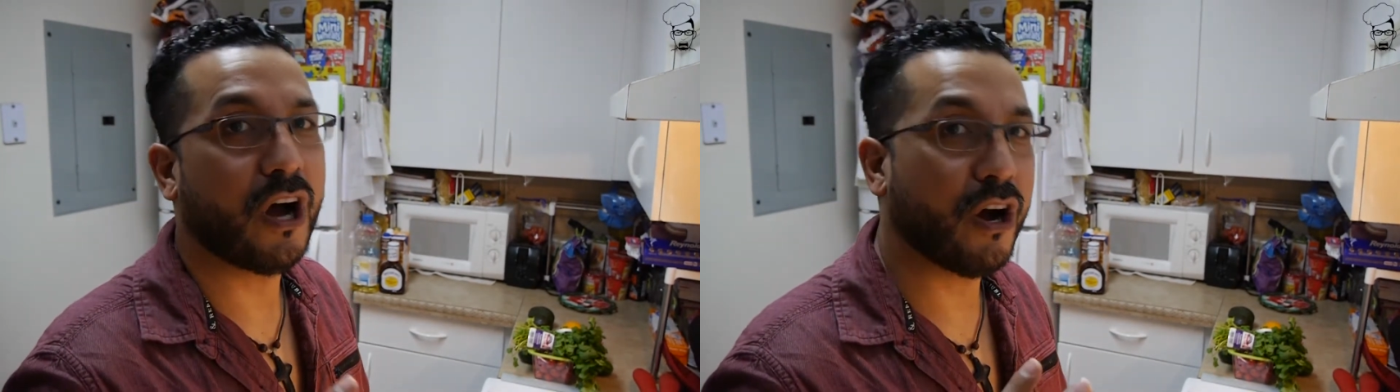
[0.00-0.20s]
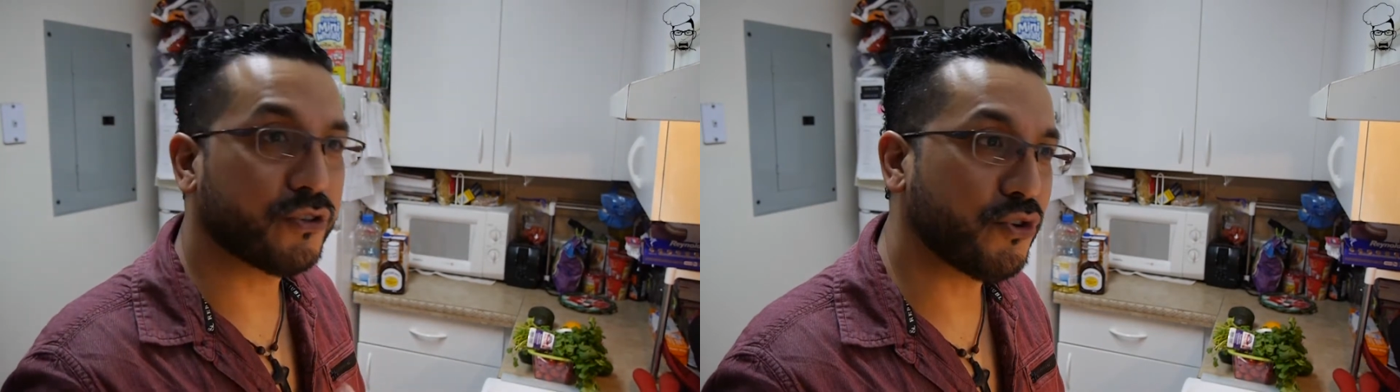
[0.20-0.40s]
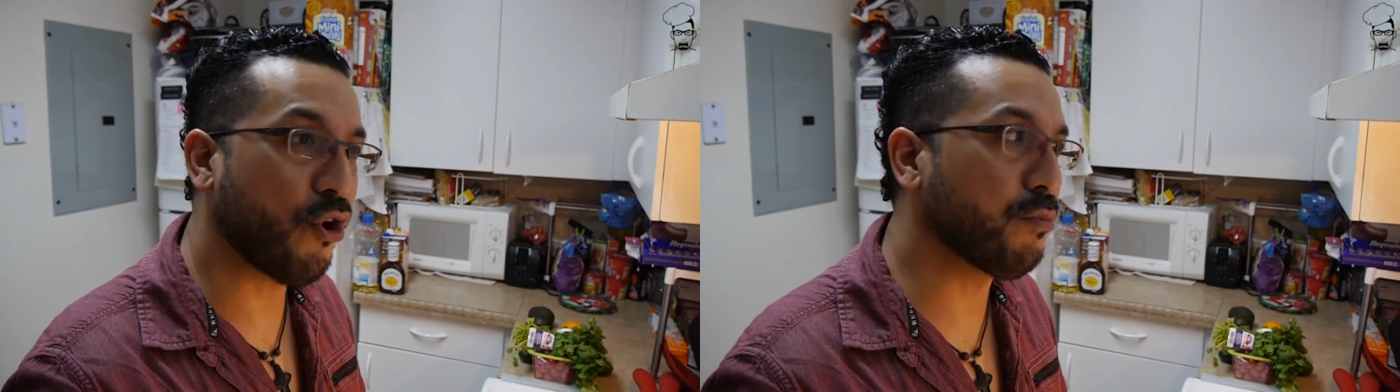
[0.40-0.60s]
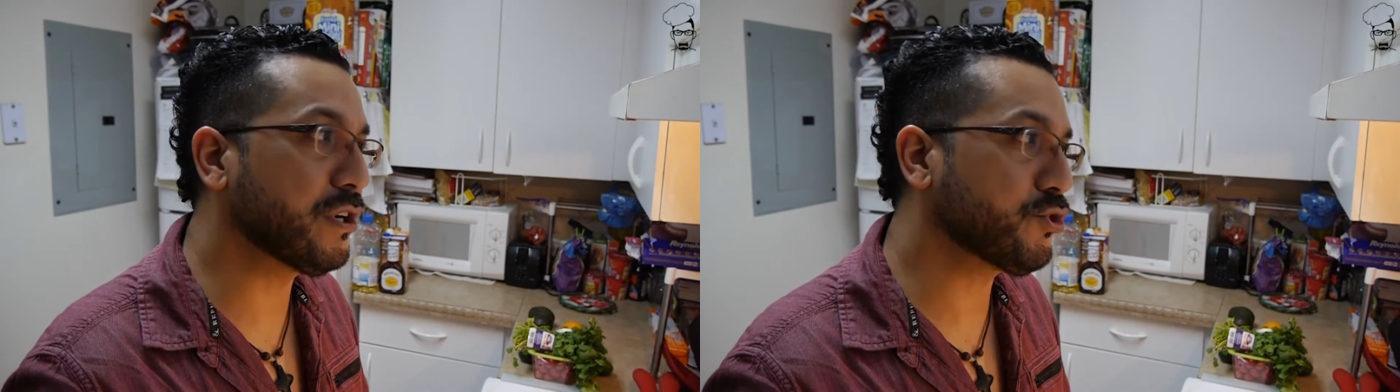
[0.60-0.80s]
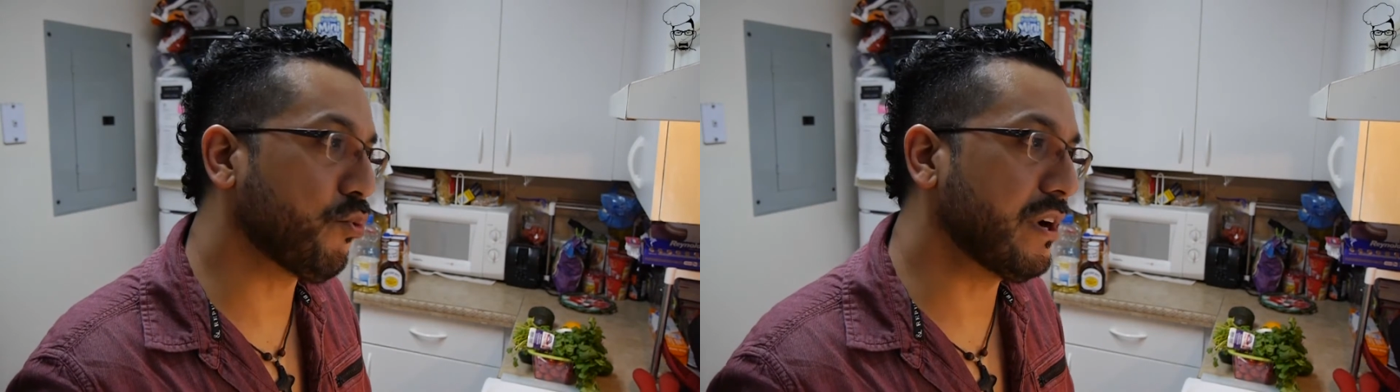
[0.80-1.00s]

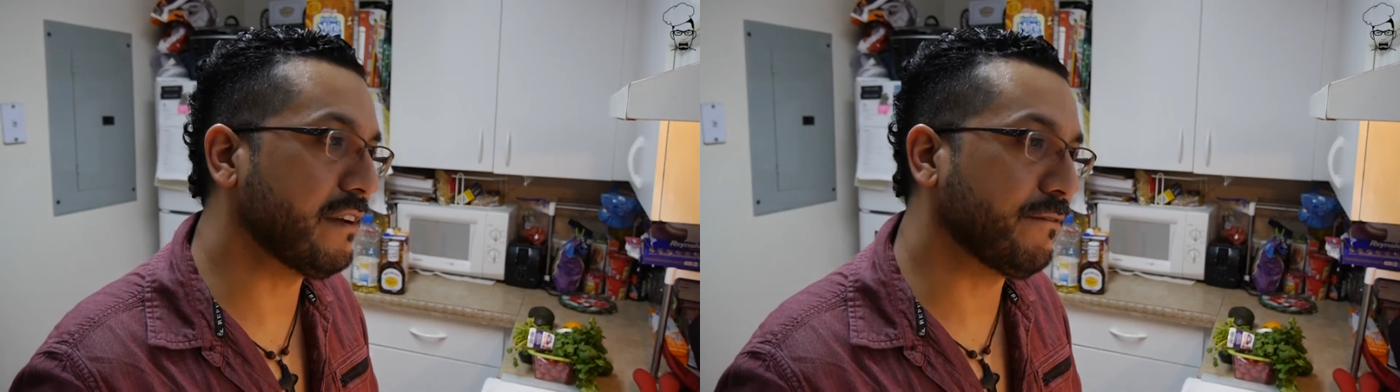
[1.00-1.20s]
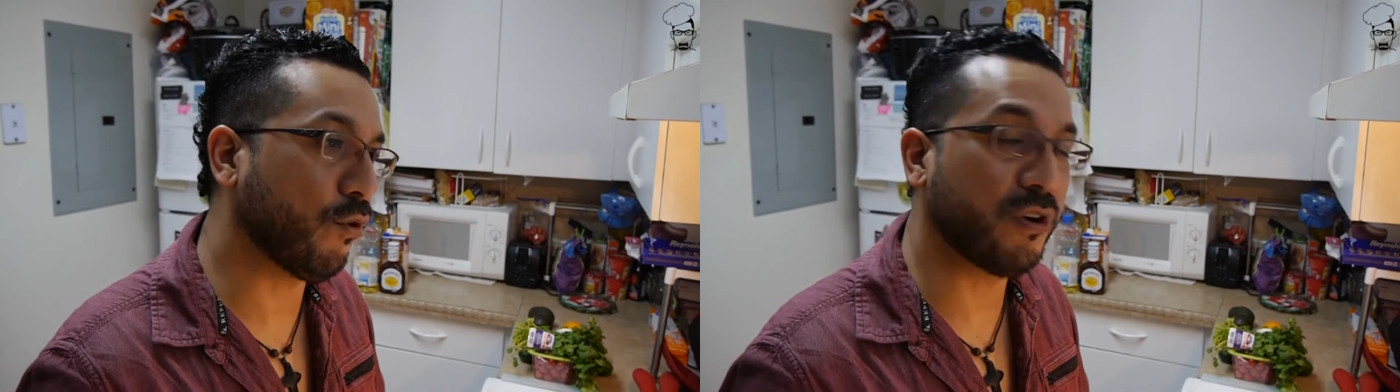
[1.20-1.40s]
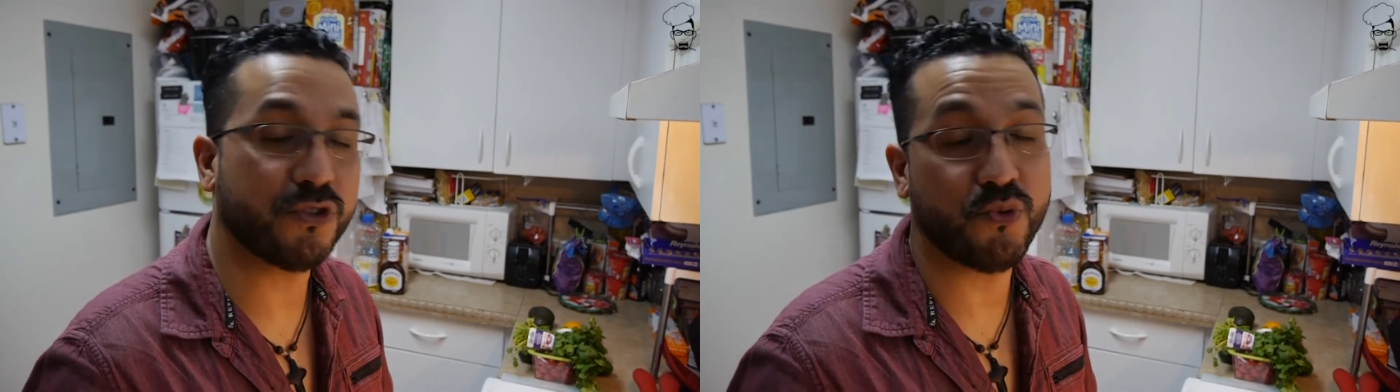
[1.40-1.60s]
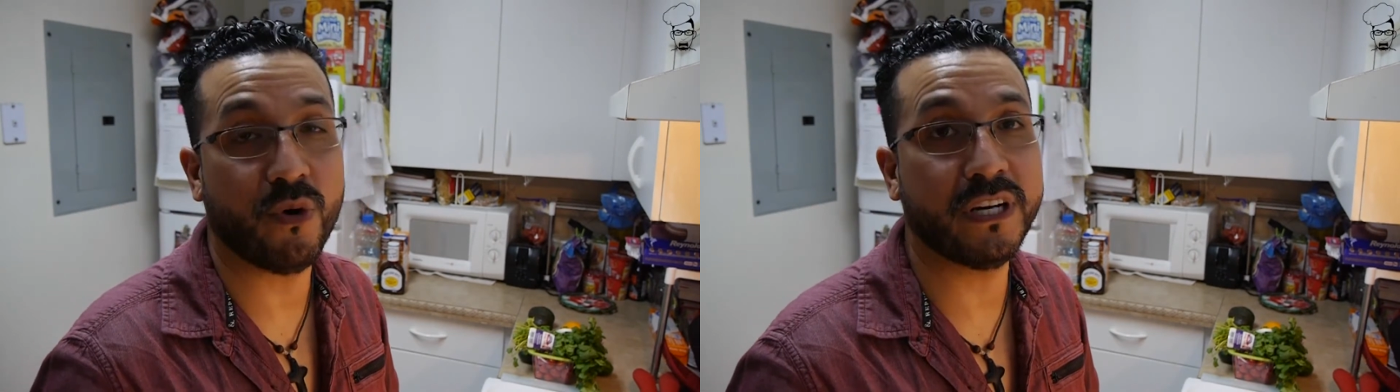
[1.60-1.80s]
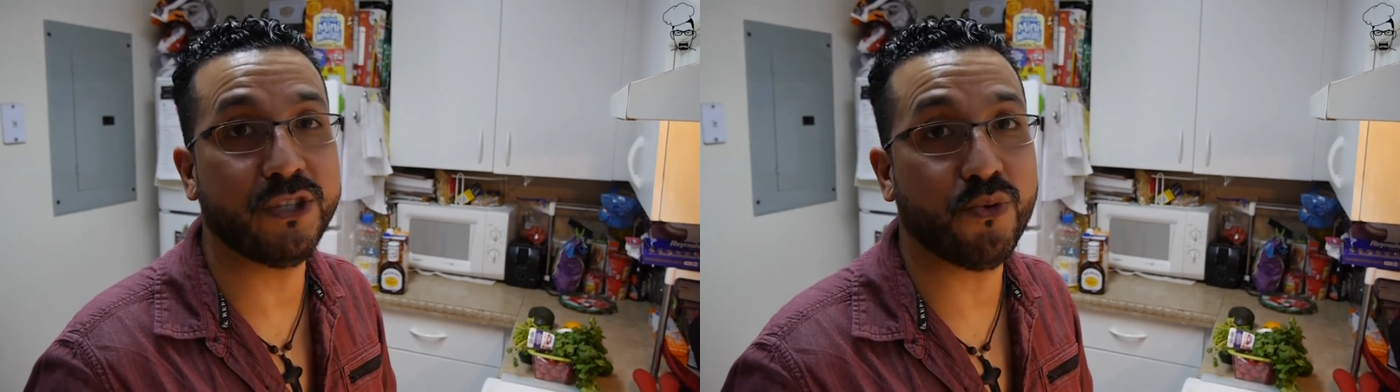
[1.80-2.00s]
October 24th,
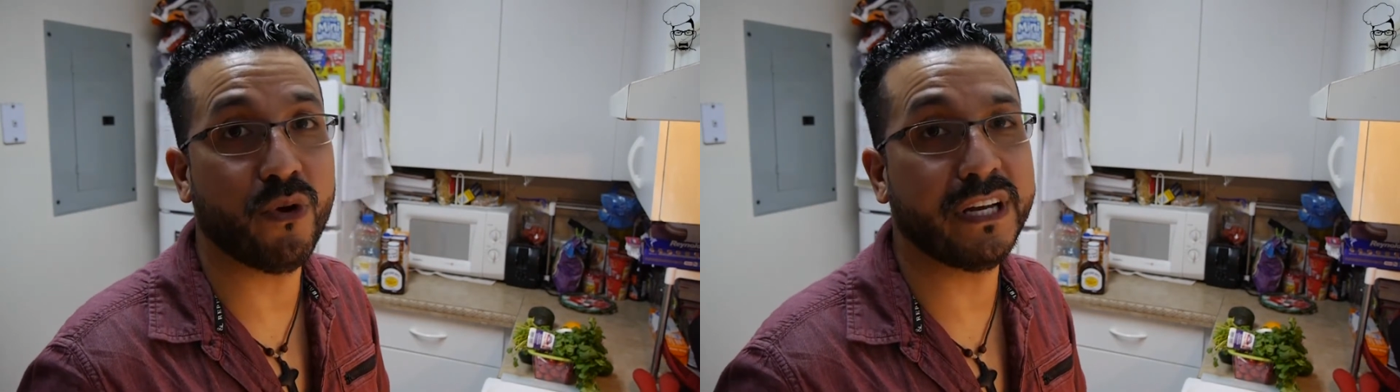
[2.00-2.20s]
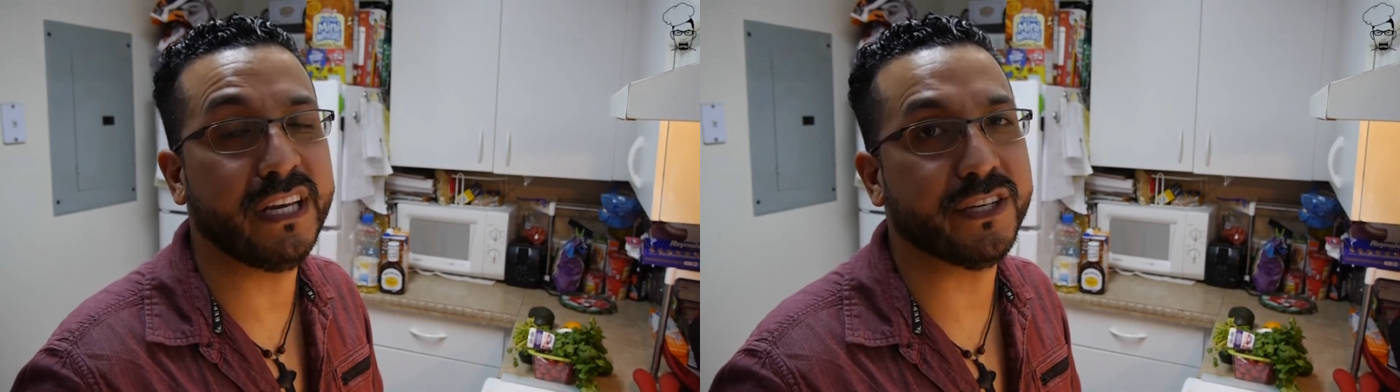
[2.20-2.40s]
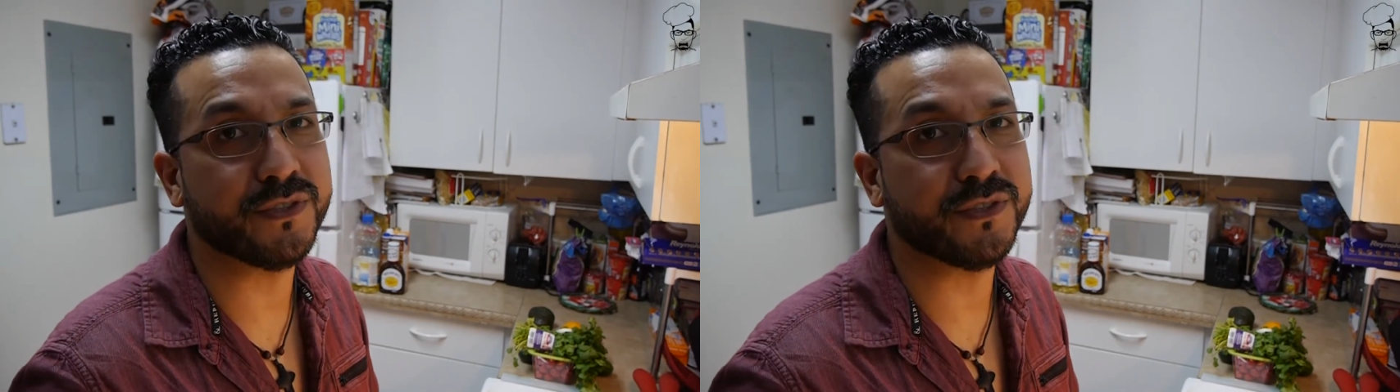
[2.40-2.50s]
2020